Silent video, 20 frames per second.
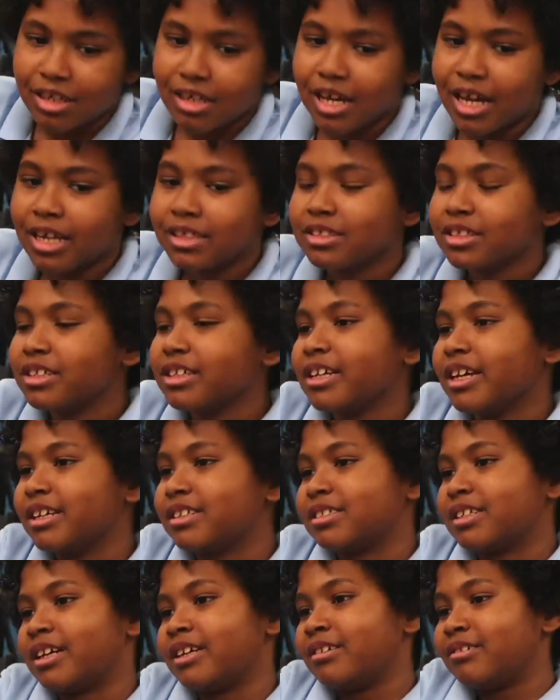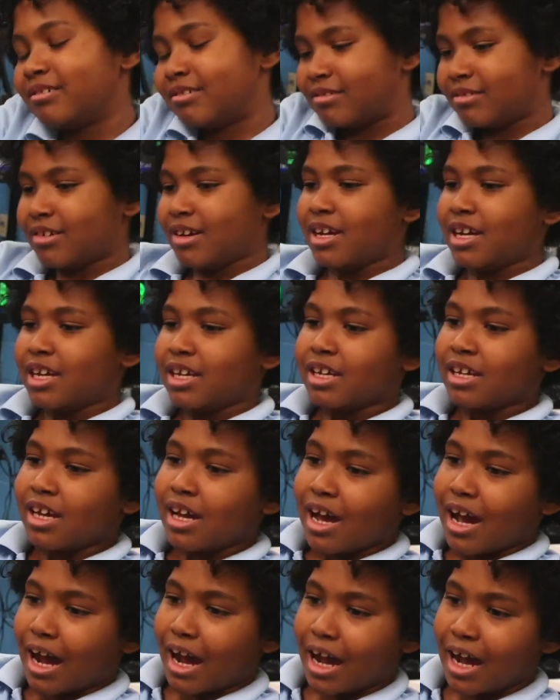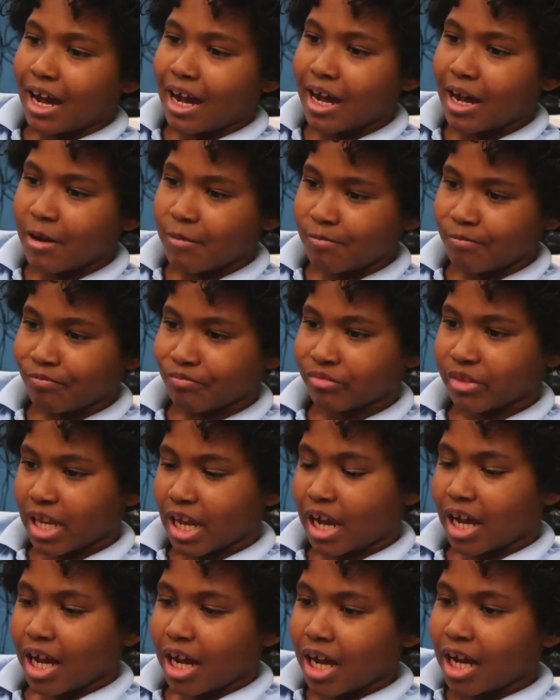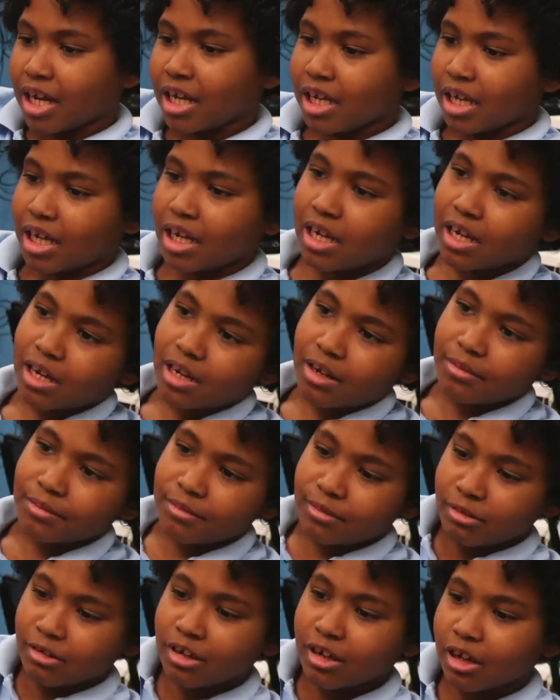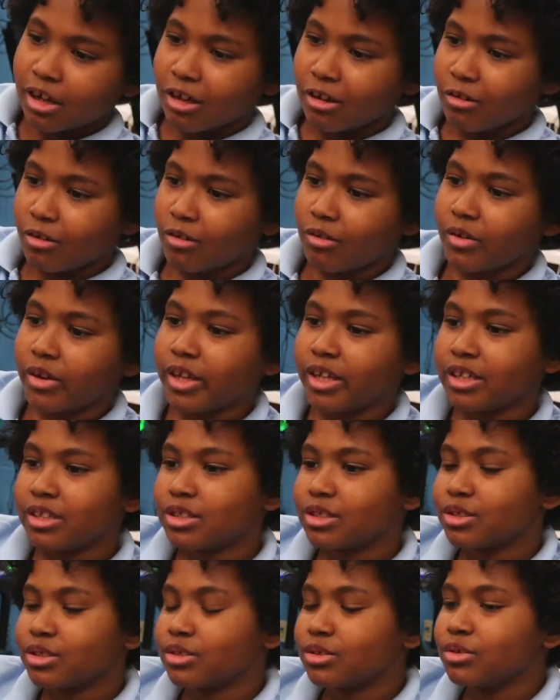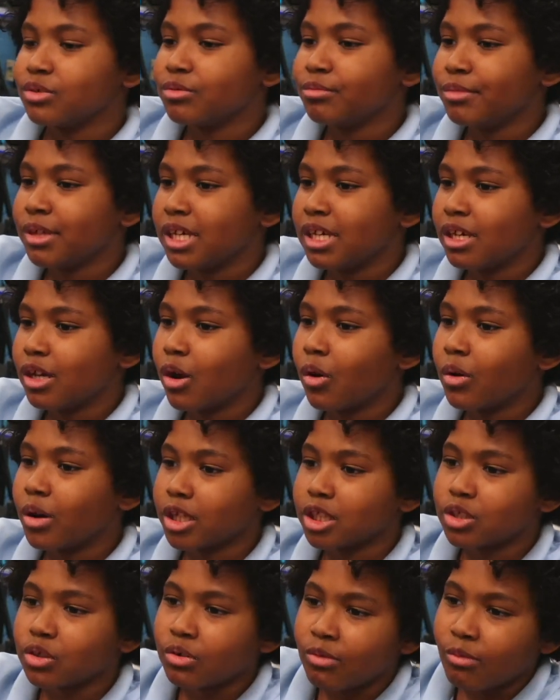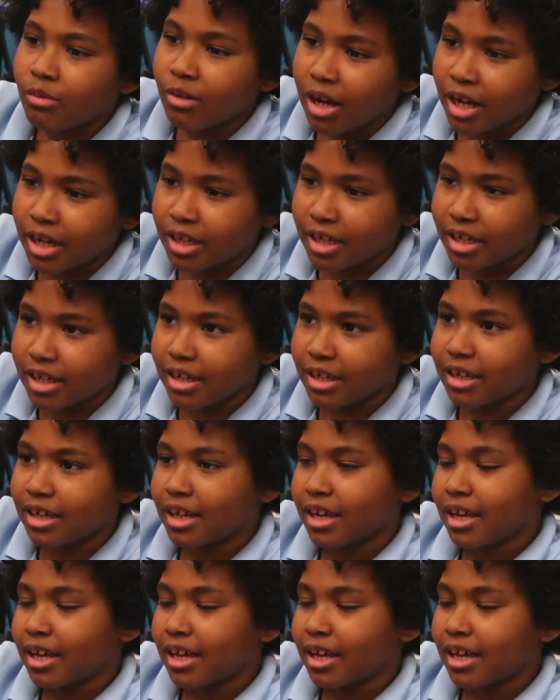Actually, yes, I do. I am going to be going to Hawaii.